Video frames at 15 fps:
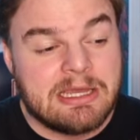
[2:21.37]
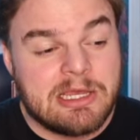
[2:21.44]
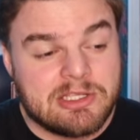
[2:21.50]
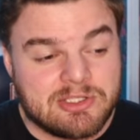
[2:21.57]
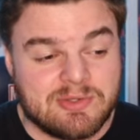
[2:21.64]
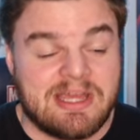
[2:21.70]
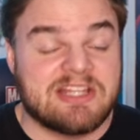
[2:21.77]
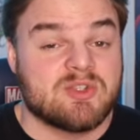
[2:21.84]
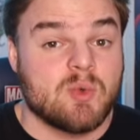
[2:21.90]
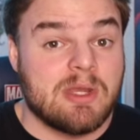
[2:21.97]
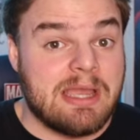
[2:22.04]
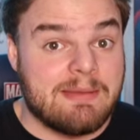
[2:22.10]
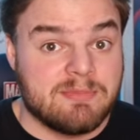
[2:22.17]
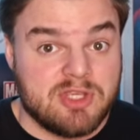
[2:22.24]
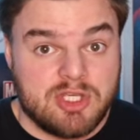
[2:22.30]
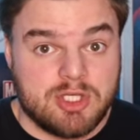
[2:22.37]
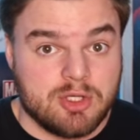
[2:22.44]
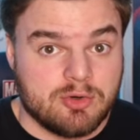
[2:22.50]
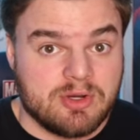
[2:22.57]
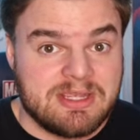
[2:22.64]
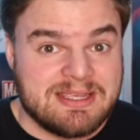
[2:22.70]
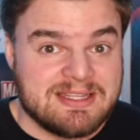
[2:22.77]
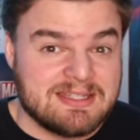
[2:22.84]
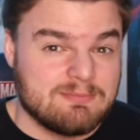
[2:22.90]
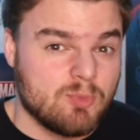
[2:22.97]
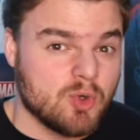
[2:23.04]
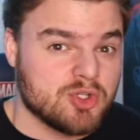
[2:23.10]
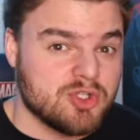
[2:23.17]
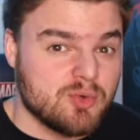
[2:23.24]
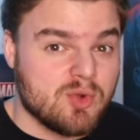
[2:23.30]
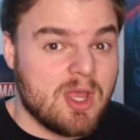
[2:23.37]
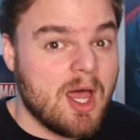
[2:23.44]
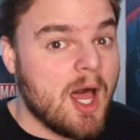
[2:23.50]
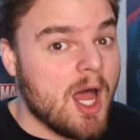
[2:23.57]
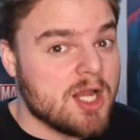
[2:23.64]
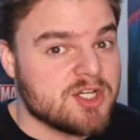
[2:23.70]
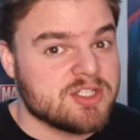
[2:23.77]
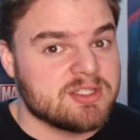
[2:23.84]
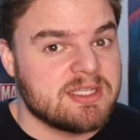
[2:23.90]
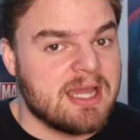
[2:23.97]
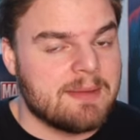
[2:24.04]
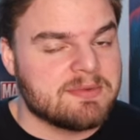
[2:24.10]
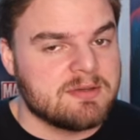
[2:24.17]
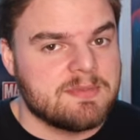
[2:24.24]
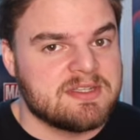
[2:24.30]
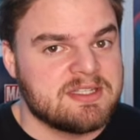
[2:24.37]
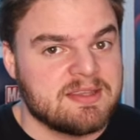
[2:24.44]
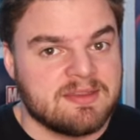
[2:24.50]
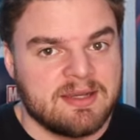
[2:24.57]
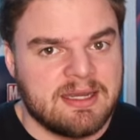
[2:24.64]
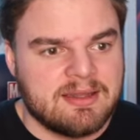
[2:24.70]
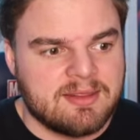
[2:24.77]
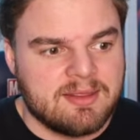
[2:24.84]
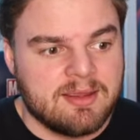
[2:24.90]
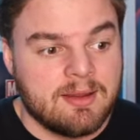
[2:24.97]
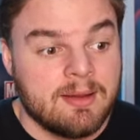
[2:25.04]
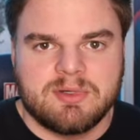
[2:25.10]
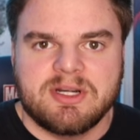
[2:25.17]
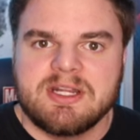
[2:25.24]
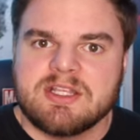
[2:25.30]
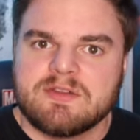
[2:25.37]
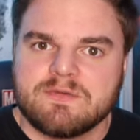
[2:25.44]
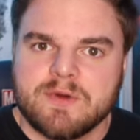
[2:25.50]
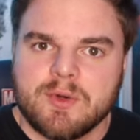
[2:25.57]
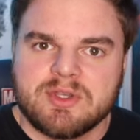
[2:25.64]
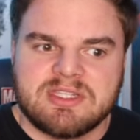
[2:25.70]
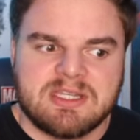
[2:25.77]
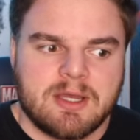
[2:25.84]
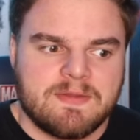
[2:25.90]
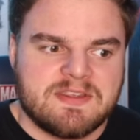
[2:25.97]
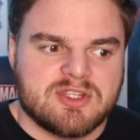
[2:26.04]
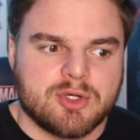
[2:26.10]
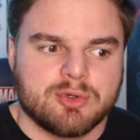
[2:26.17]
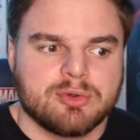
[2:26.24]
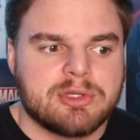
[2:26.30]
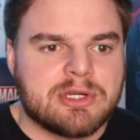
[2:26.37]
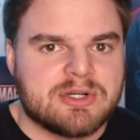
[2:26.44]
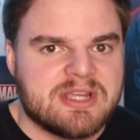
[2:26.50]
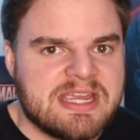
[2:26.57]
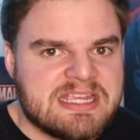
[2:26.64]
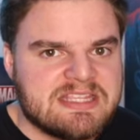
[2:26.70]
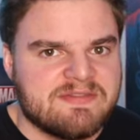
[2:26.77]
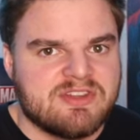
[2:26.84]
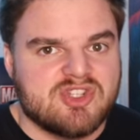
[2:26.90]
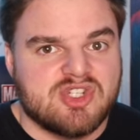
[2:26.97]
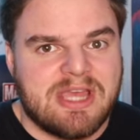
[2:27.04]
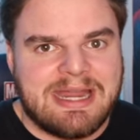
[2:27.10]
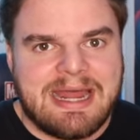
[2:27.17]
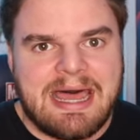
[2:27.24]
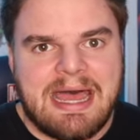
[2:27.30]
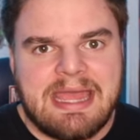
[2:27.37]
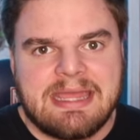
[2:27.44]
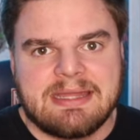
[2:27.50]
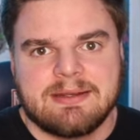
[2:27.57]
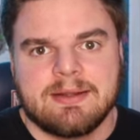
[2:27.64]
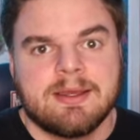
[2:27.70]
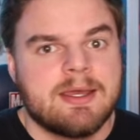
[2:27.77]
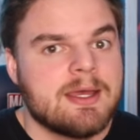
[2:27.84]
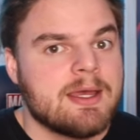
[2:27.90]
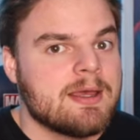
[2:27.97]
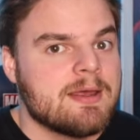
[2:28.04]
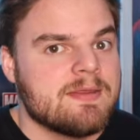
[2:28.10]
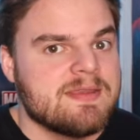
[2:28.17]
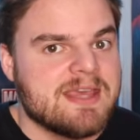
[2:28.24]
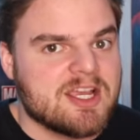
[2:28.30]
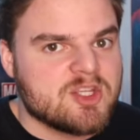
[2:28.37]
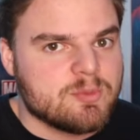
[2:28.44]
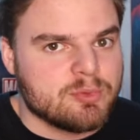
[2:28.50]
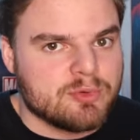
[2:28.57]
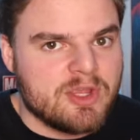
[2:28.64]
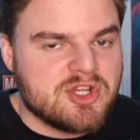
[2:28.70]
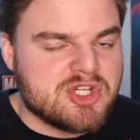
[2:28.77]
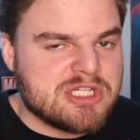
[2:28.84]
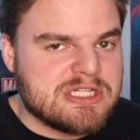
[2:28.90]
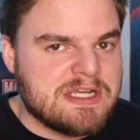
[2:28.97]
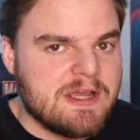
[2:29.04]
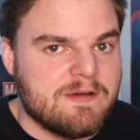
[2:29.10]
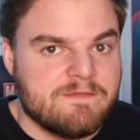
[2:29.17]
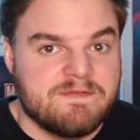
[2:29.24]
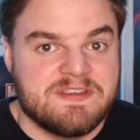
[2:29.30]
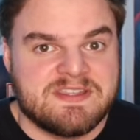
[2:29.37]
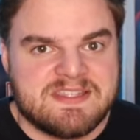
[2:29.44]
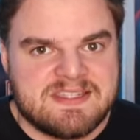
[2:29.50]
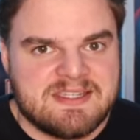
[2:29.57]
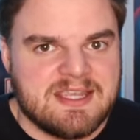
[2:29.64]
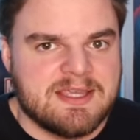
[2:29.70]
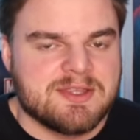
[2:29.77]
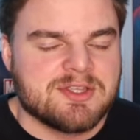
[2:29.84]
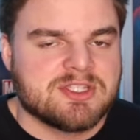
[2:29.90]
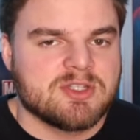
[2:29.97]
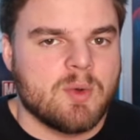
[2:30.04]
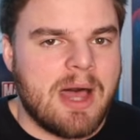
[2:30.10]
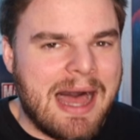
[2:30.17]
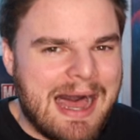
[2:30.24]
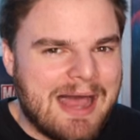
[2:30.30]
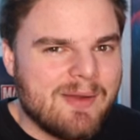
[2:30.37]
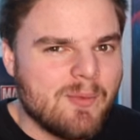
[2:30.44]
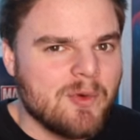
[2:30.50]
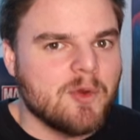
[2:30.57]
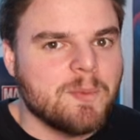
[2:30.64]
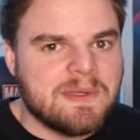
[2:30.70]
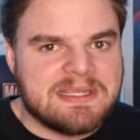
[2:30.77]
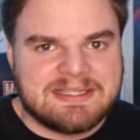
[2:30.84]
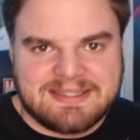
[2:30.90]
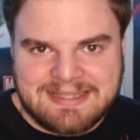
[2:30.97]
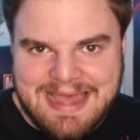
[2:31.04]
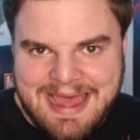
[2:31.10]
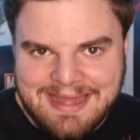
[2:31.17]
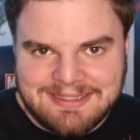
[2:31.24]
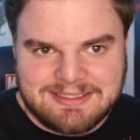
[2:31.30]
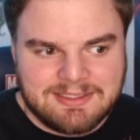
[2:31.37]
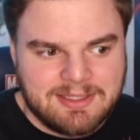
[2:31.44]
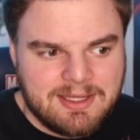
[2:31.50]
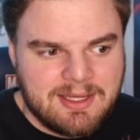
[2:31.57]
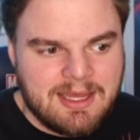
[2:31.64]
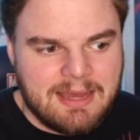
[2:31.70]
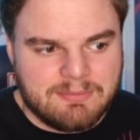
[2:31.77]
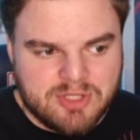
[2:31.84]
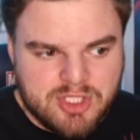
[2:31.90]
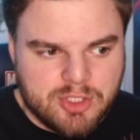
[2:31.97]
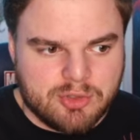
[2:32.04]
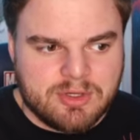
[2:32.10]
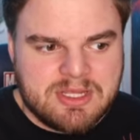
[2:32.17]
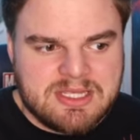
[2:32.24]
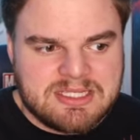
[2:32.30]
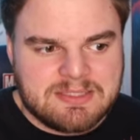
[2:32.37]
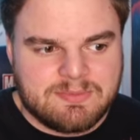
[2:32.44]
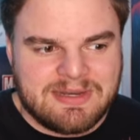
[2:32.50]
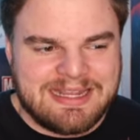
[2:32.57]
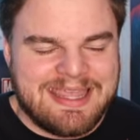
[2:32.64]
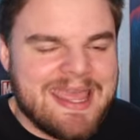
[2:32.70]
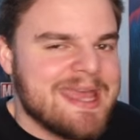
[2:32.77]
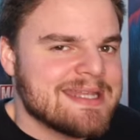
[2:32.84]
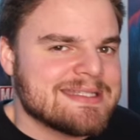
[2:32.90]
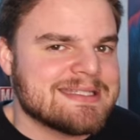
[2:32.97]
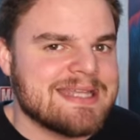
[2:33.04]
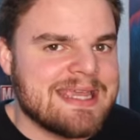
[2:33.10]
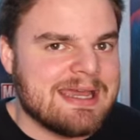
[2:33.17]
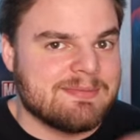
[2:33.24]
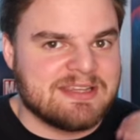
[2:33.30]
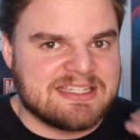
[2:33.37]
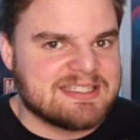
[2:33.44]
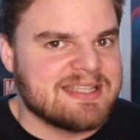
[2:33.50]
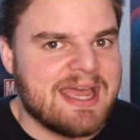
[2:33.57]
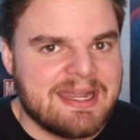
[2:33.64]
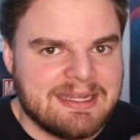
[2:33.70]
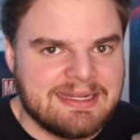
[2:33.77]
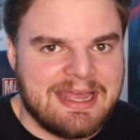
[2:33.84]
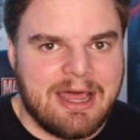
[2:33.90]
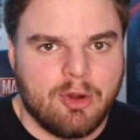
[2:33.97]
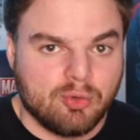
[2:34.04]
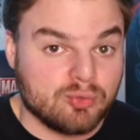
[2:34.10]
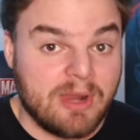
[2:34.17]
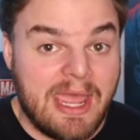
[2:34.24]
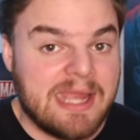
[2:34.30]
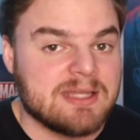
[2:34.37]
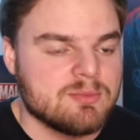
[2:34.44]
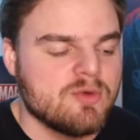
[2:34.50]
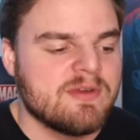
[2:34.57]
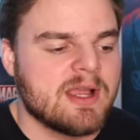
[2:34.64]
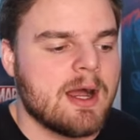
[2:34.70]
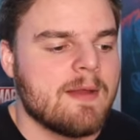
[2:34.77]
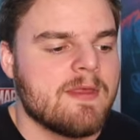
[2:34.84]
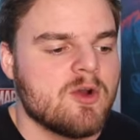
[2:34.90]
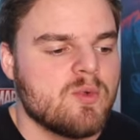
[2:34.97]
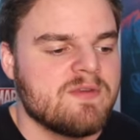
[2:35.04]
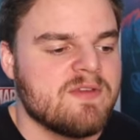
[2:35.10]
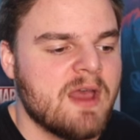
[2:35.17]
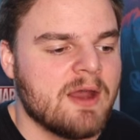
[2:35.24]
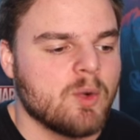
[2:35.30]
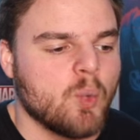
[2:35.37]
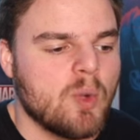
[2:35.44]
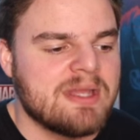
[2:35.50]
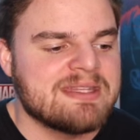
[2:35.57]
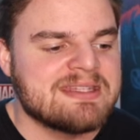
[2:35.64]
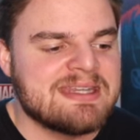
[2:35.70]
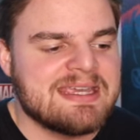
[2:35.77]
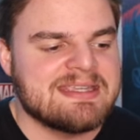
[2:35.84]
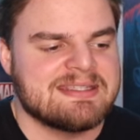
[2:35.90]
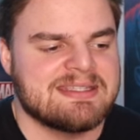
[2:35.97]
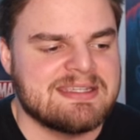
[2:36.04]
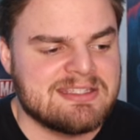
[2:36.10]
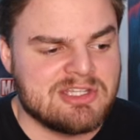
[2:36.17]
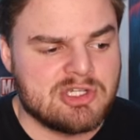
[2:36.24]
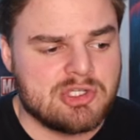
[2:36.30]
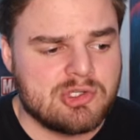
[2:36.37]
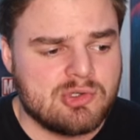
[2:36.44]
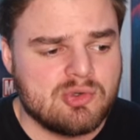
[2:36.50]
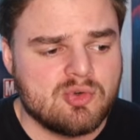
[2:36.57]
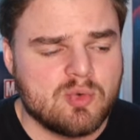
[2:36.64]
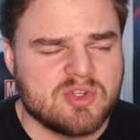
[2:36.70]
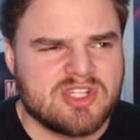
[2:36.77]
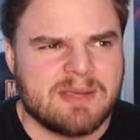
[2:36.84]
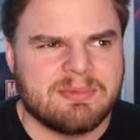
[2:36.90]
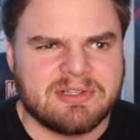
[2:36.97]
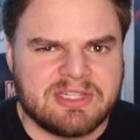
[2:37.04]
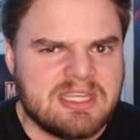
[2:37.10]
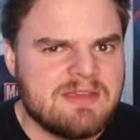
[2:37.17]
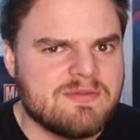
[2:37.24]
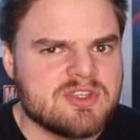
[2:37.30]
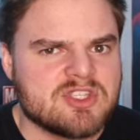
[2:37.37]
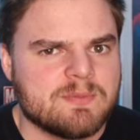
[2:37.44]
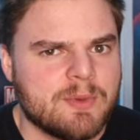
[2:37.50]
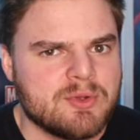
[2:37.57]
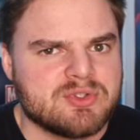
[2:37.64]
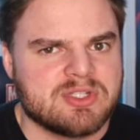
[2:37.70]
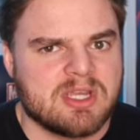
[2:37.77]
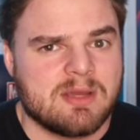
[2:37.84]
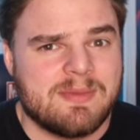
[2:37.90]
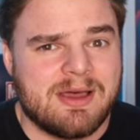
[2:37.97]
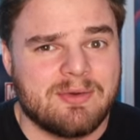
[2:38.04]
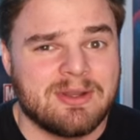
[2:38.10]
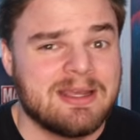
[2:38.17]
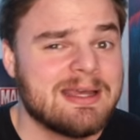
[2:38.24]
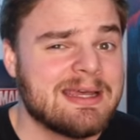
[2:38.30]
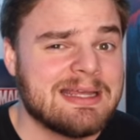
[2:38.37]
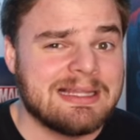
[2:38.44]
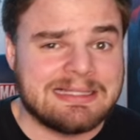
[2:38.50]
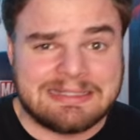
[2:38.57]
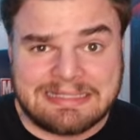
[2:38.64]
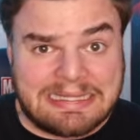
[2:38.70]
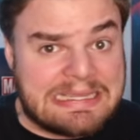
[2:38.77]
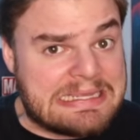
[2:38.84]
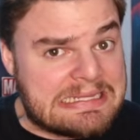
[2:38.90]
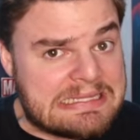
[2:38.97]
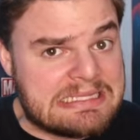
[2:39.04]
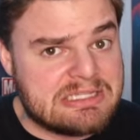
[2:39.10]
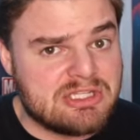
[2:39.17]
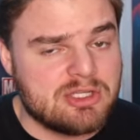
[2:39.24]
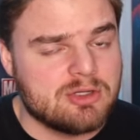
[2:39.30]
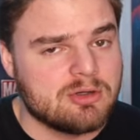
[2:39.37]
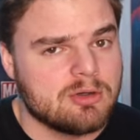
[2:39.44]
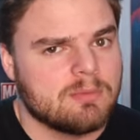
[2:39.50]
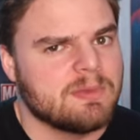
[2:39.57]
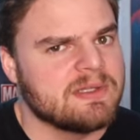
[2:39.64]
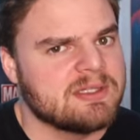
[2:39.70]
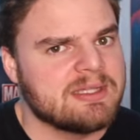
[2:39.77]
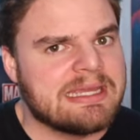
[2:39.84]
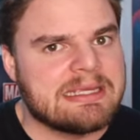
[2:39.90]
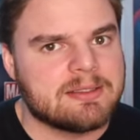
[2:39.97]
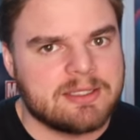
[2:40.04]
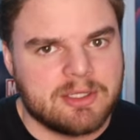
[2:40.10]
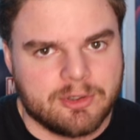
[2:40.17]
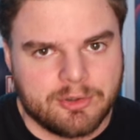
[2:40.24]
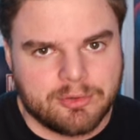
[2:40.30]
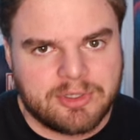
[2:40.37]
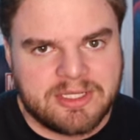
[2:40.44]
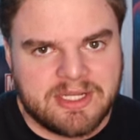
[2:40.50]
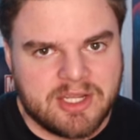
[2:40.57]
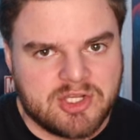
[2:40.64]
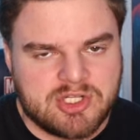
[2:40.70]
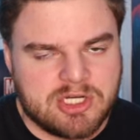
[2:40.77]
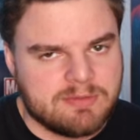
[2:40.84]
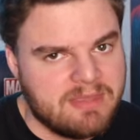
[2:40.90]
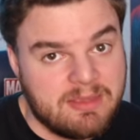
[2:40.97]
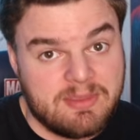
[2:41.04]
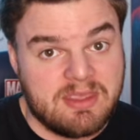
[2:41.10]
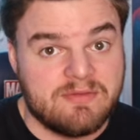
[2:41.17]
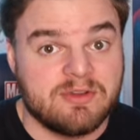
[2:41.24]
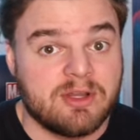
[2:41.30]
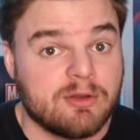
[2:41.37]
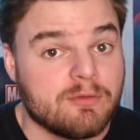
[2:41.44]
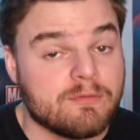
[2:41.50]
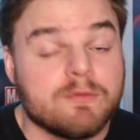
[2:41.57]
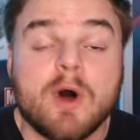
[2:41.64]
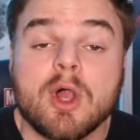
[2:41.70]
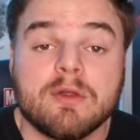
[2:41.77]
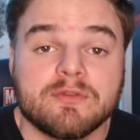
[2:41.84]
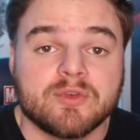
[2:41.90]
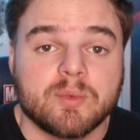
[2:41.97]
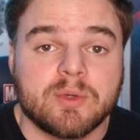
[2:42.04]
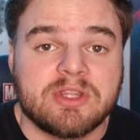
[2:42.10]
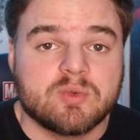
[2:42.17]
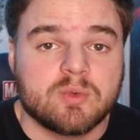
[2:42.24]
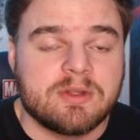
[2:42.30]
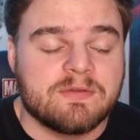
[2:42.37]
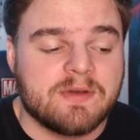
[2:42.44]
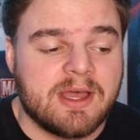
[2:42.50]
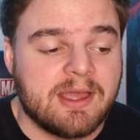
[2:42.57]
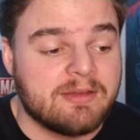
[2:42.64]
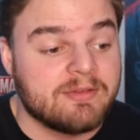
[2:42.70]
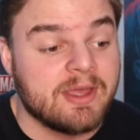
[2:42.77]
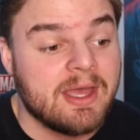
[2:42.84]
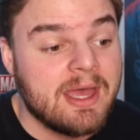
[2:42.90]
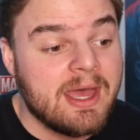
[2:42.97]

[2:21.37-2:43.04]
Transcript: So that's why I'm curious, more so cautiously optimistic than anything. But it is focusing on these earlier days of the Jedi and the exploration of the Sith. So I will be sat. I'm curious, but I can't say I'm excited outright. Moving on though, we've got Wednesday season 2, which I believe is supposed to come out late this year, but likely early next year, maybe even in the fall of 2025.